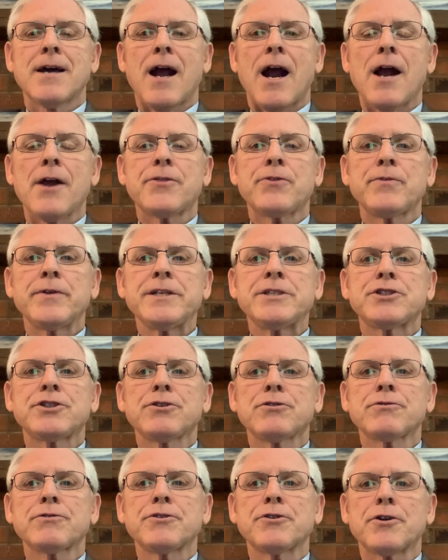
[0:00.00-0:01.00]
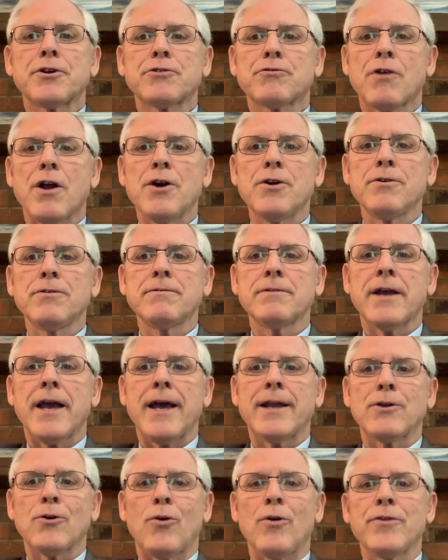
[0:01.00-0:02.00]
Our three children are grown
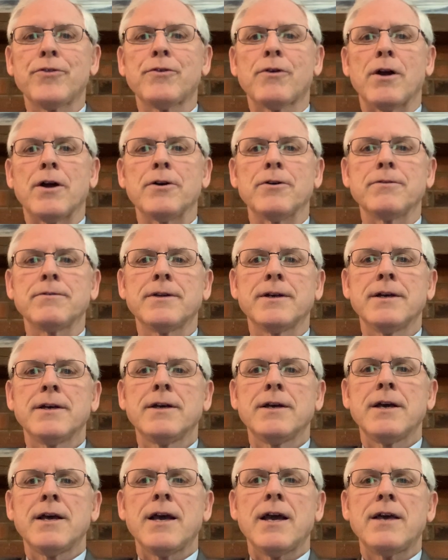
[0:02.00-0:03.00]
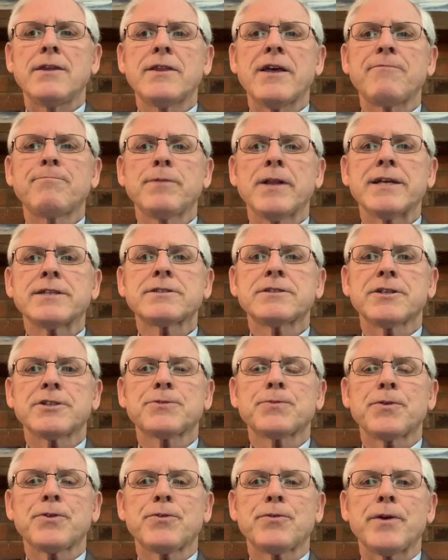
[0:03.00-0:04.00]
and on their own, and they've blessed
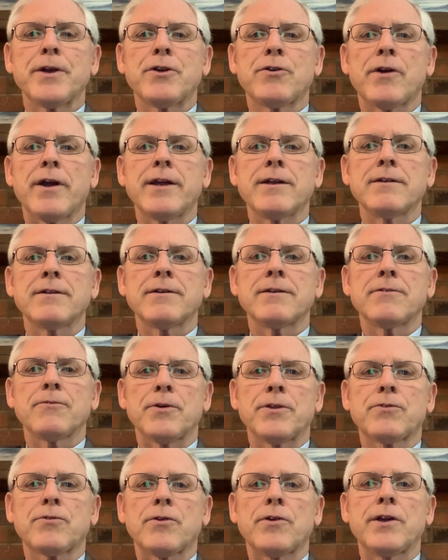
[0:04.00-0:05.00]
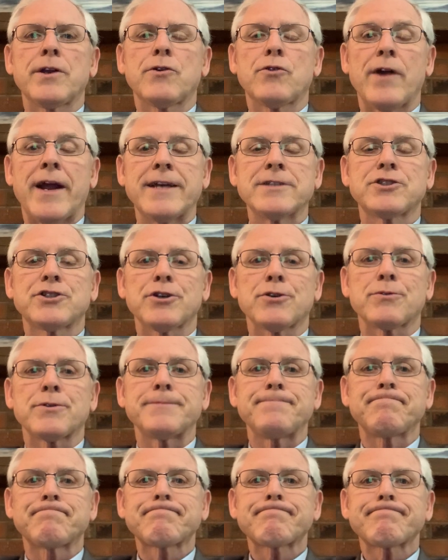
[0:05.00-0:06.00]
us with three grandchildren.